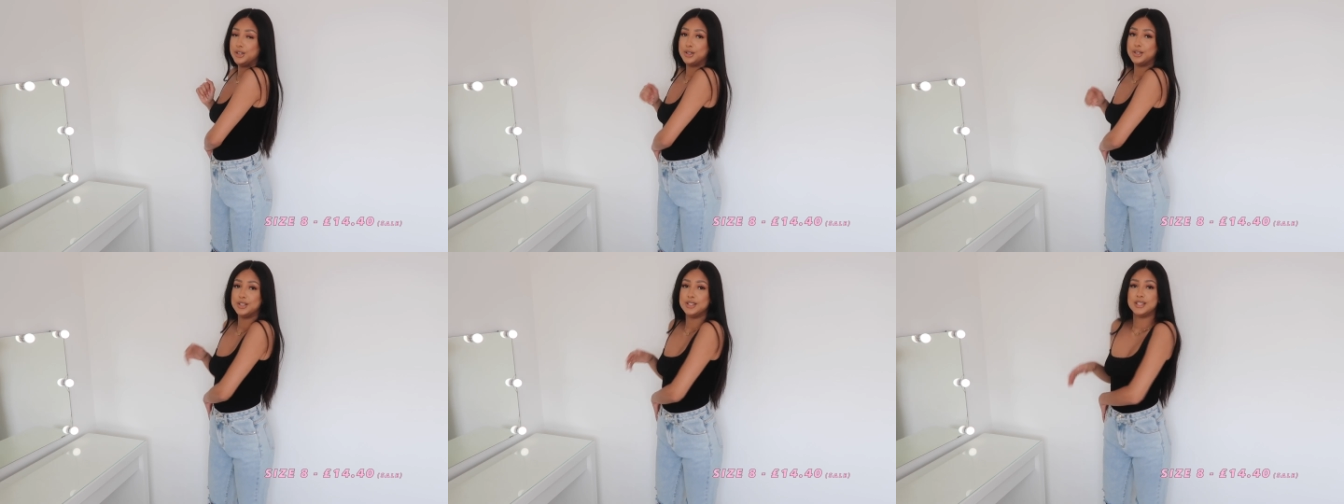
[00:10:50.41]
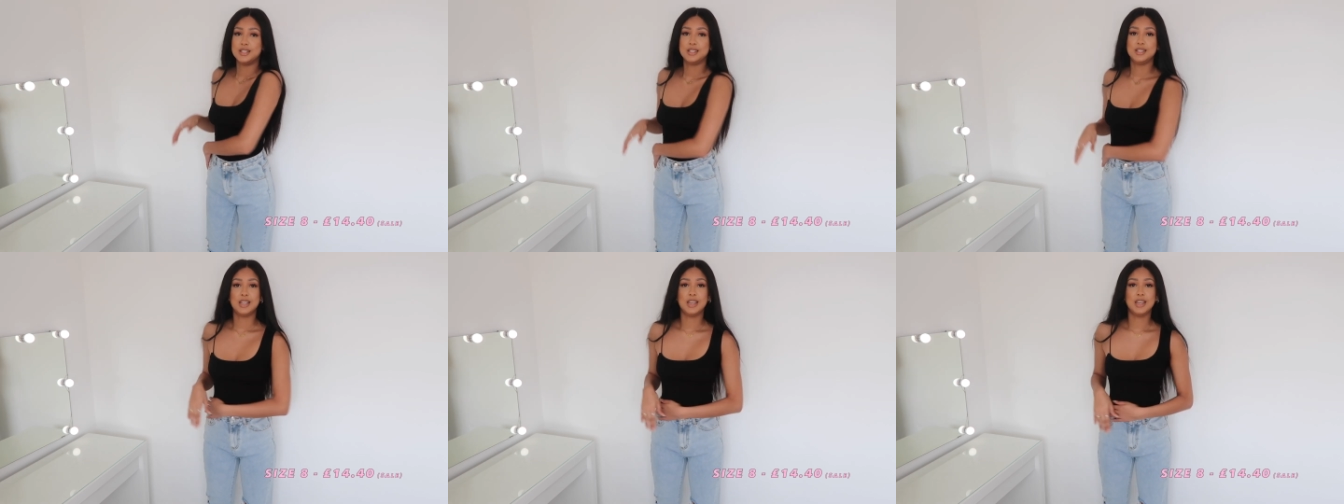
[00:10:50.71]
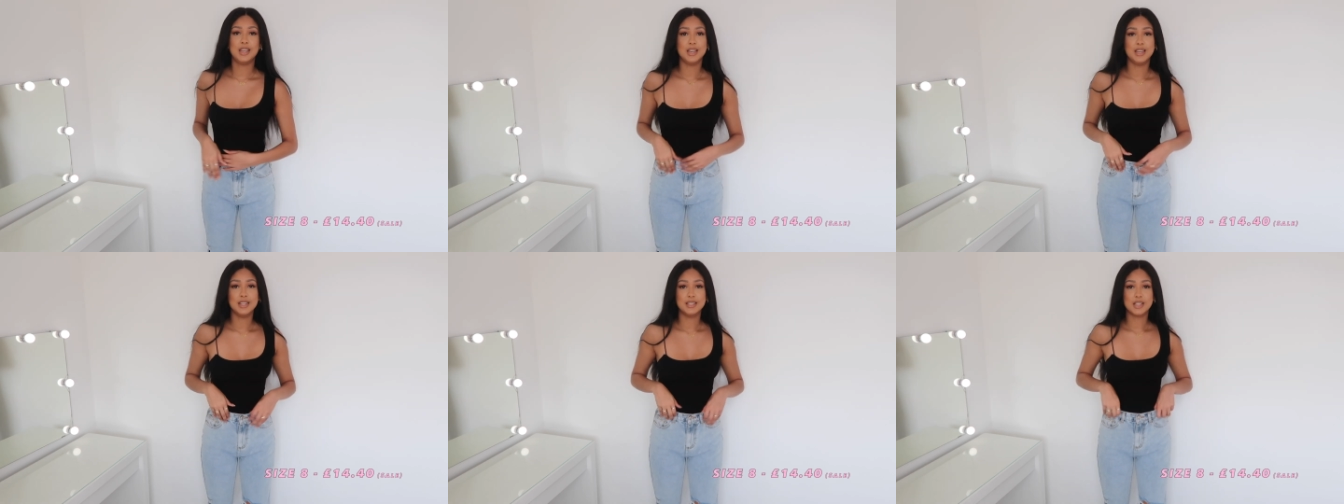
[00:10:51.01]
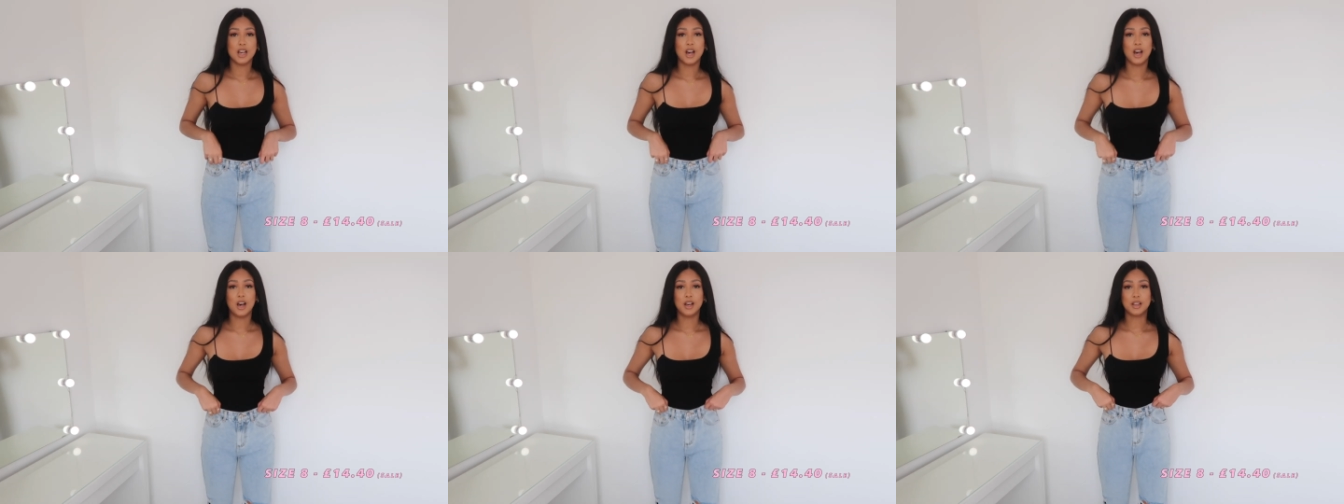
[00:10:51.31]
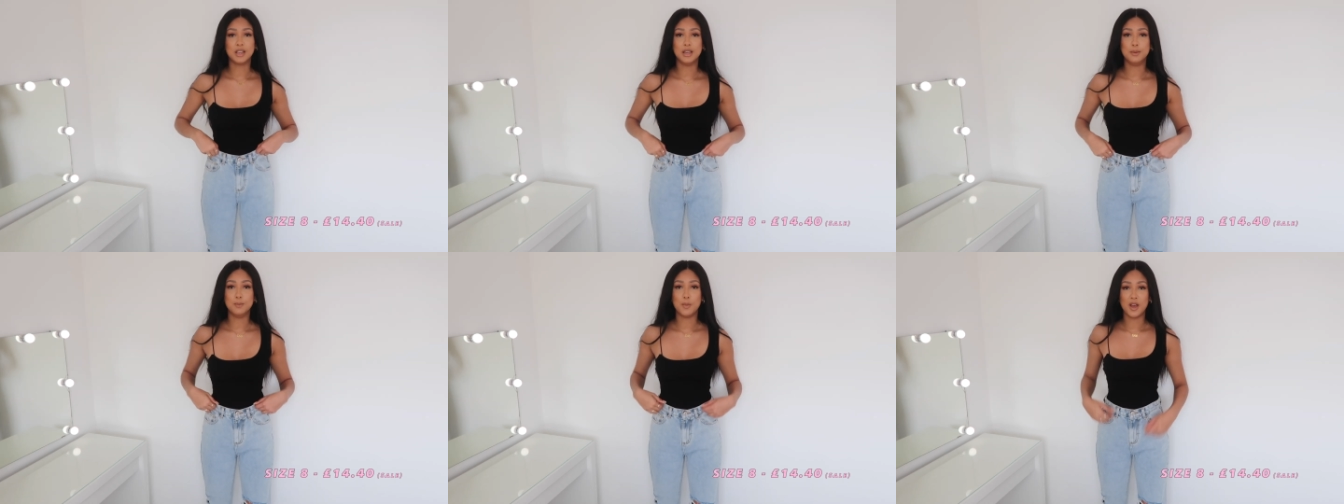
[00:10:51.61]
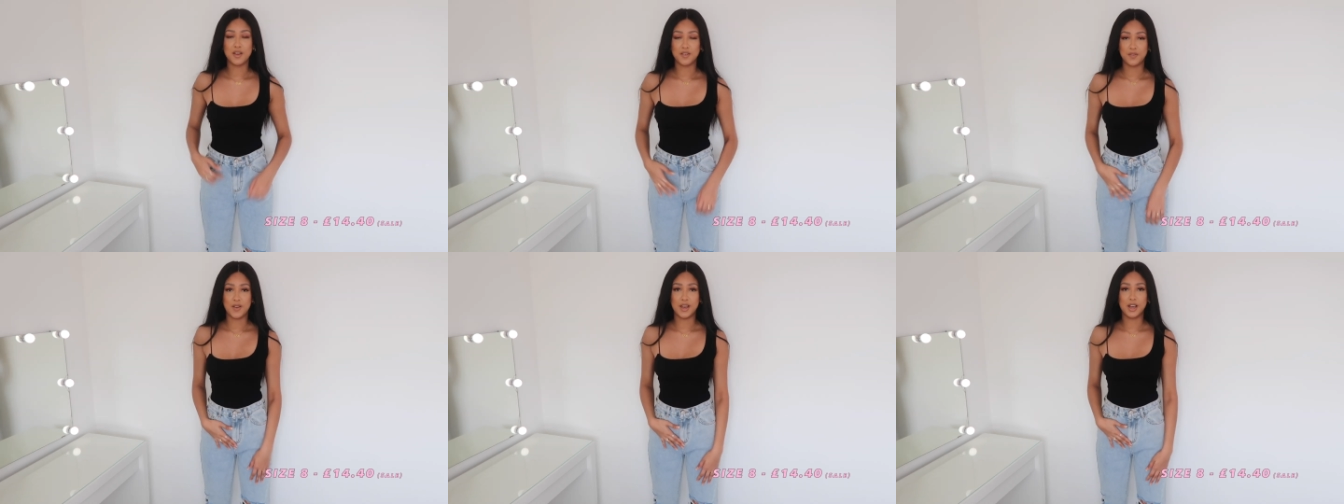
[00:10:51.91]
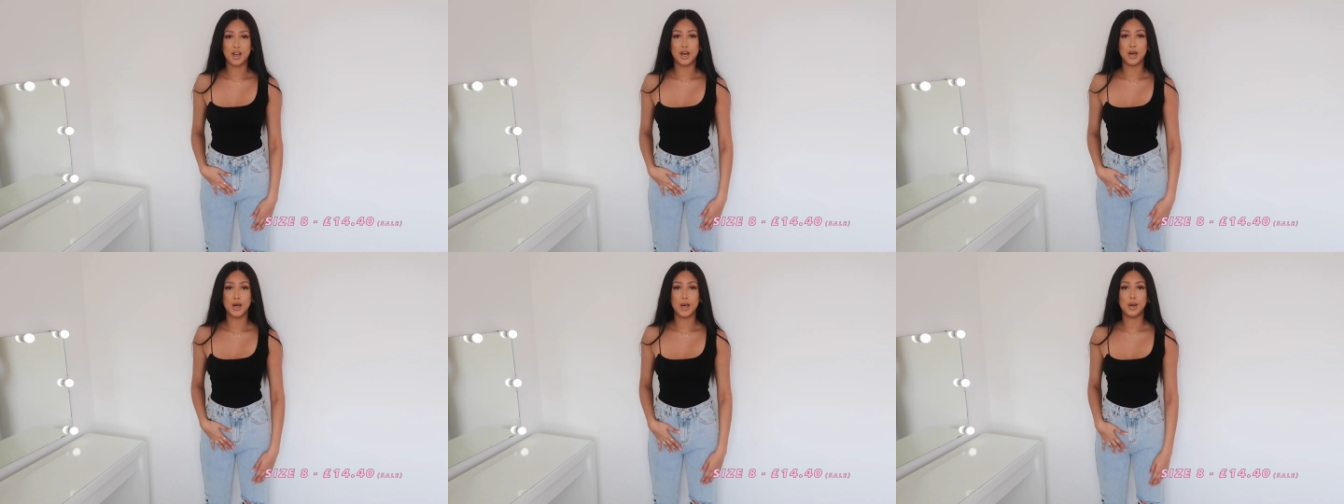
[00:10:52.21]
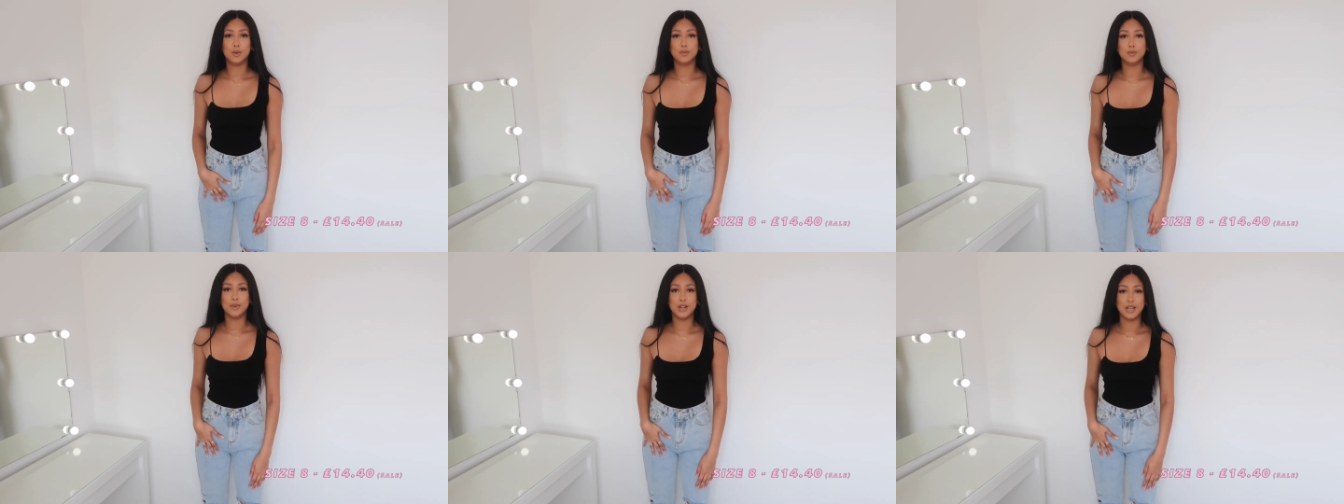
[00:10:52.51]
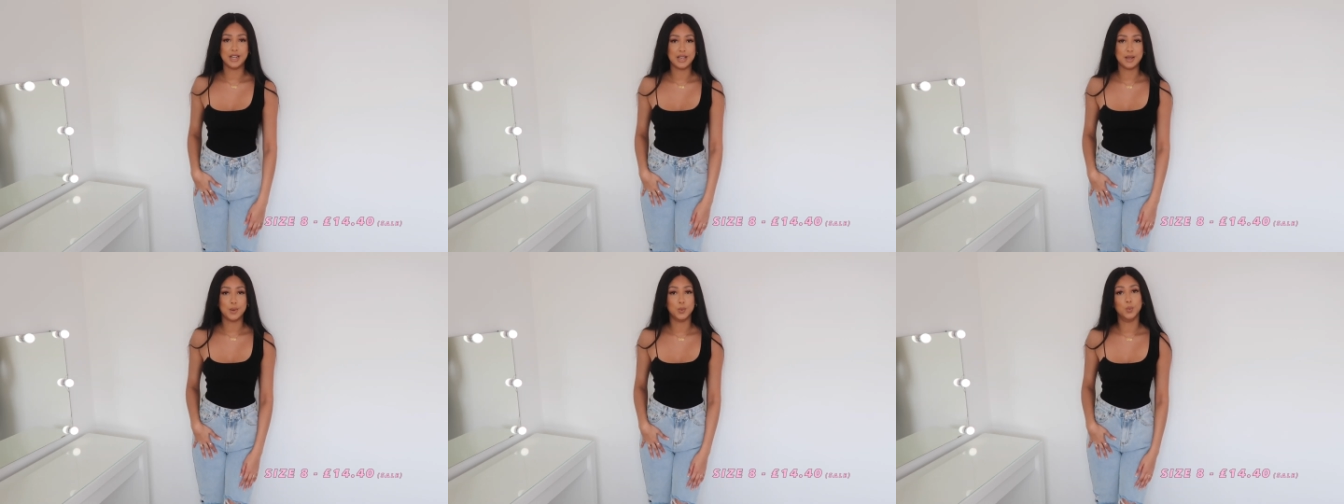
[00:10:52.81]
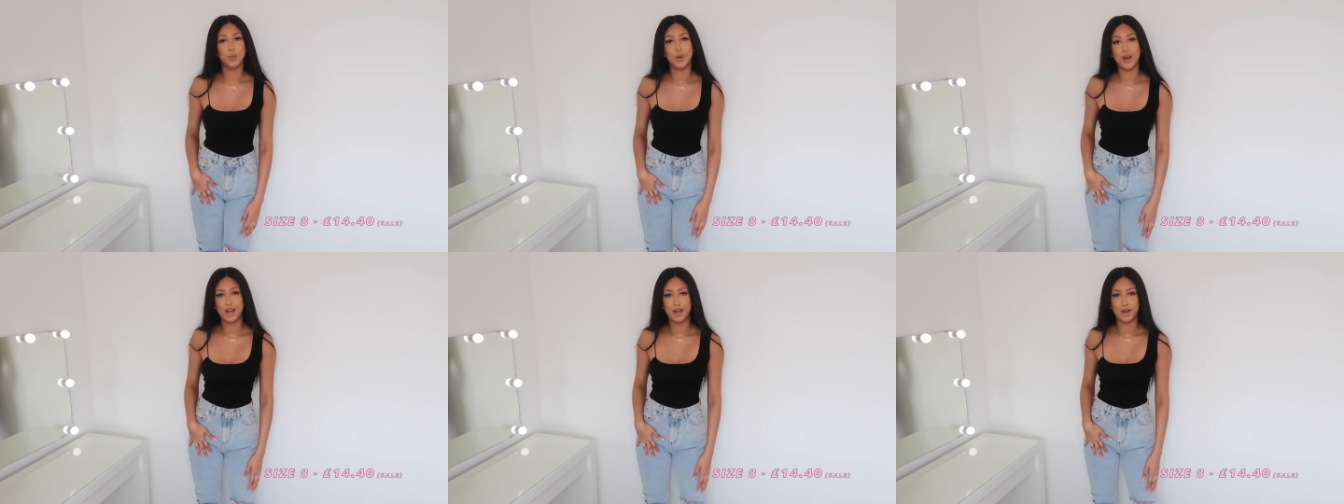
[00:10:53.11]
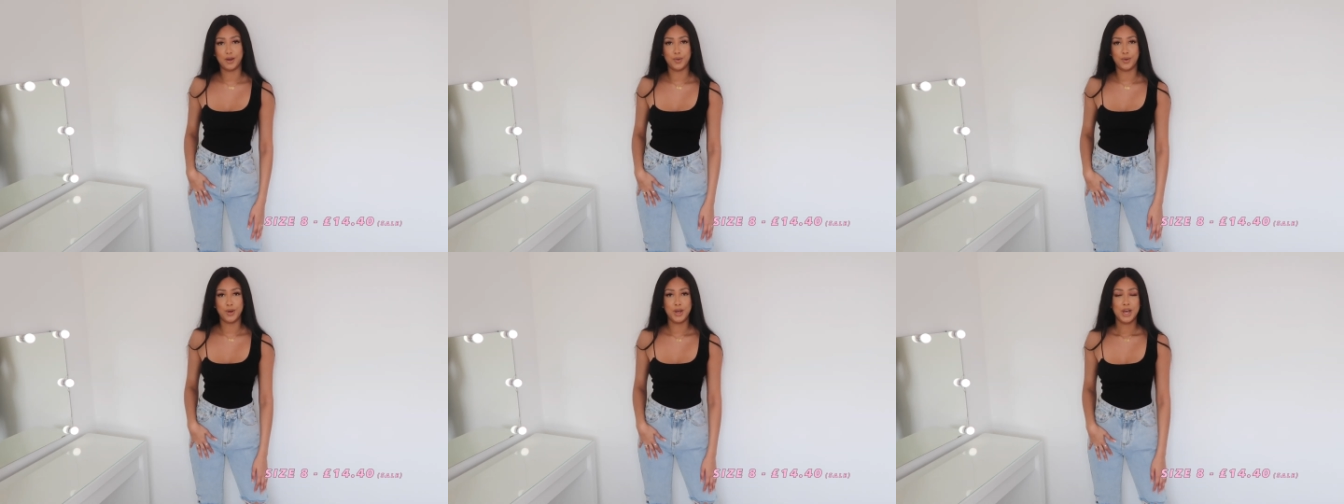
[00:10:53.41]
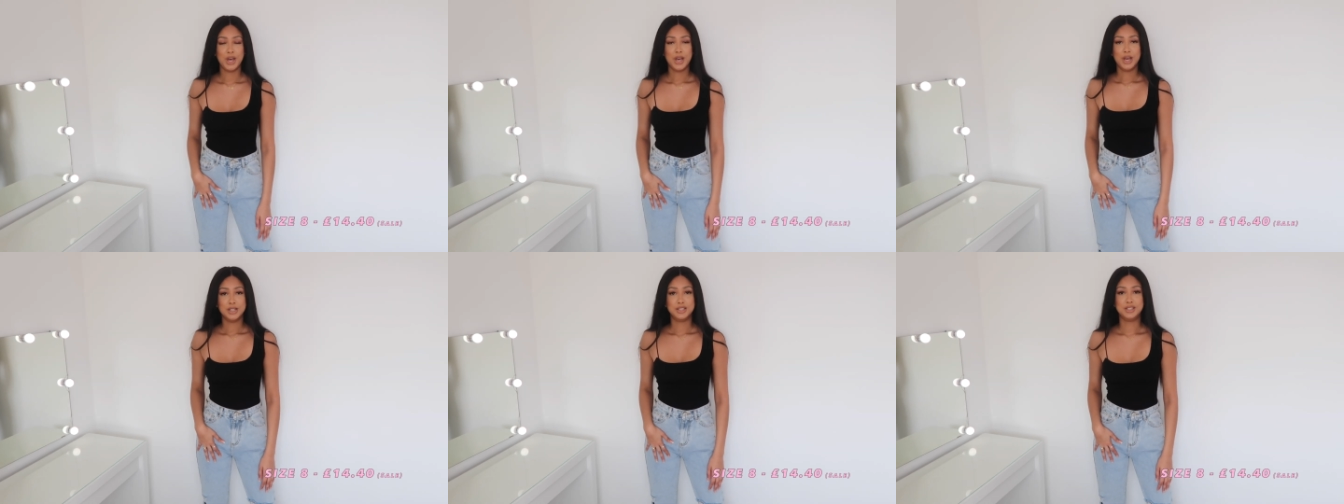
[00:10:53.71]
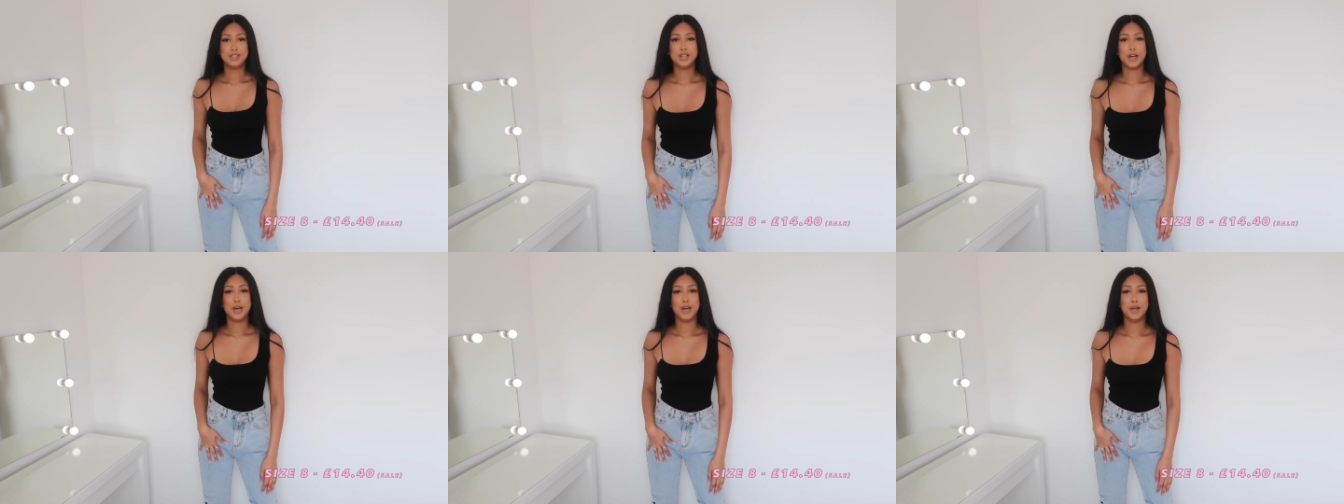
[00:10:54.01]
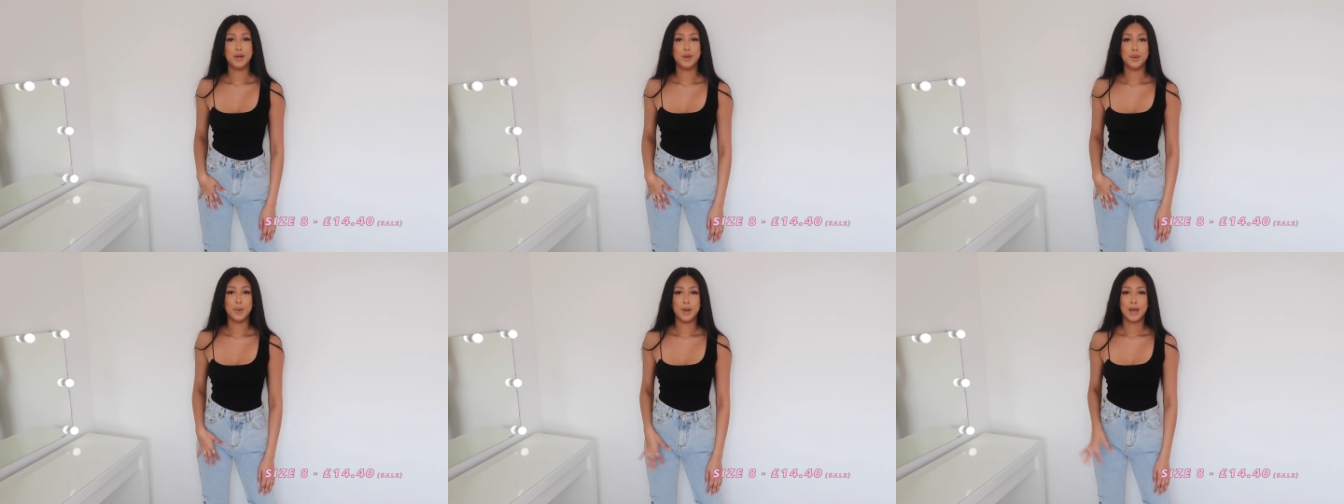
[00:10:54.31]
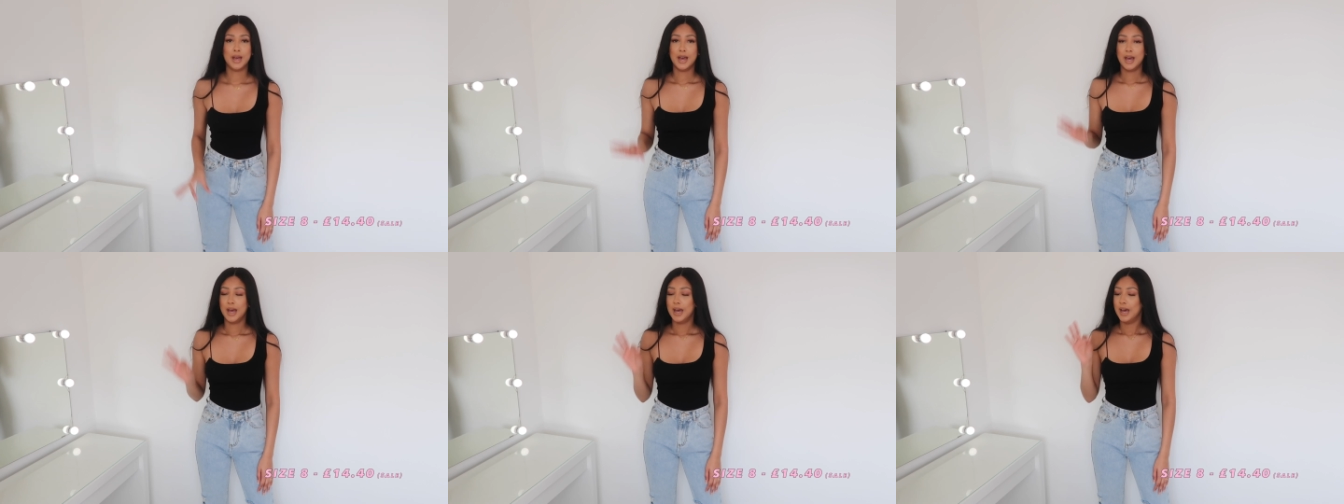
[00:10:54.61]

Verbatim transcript: You can see it's hugging my figure really well. So